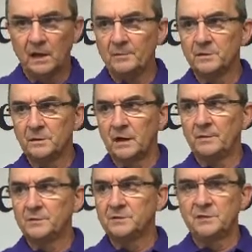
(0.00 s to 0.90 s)
I'm a,
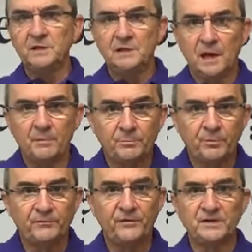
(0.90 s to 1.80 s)
I'm a dean, I'm a
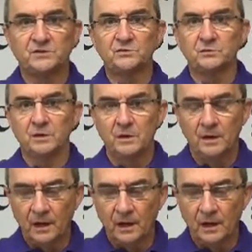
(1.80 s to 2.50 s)
professor.